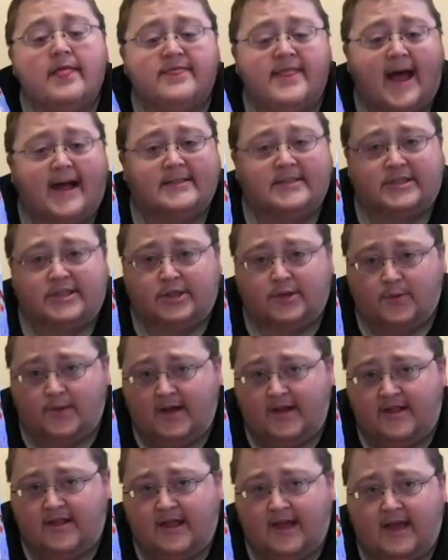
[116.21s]
That's
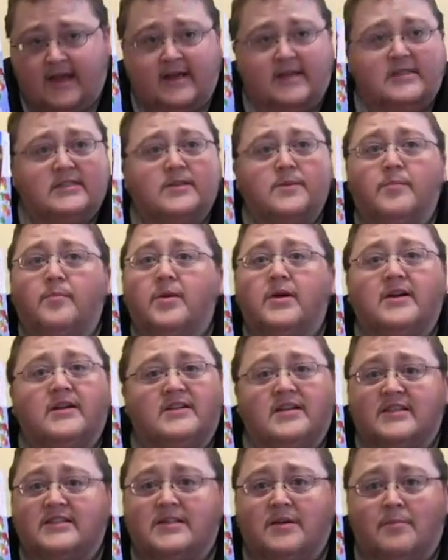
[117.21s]
three things, but
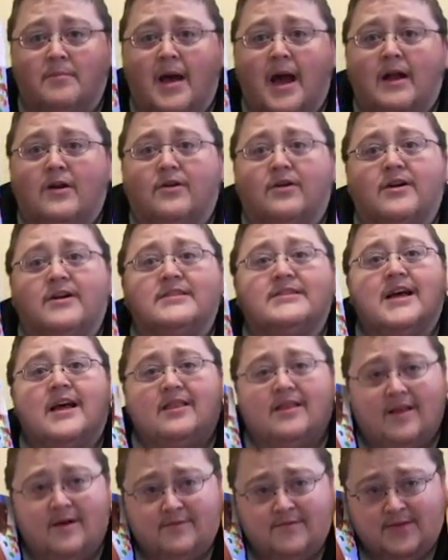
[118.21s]
it doesn't matter because
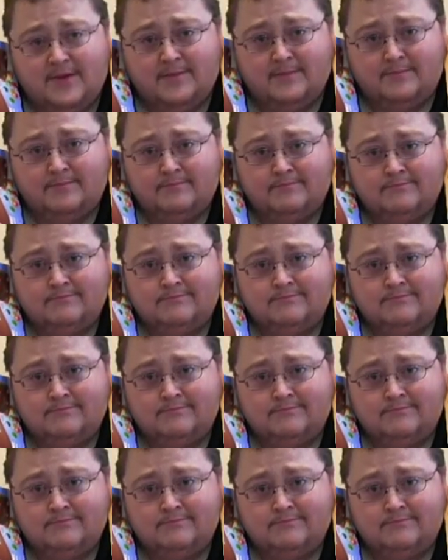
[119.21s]
I love them.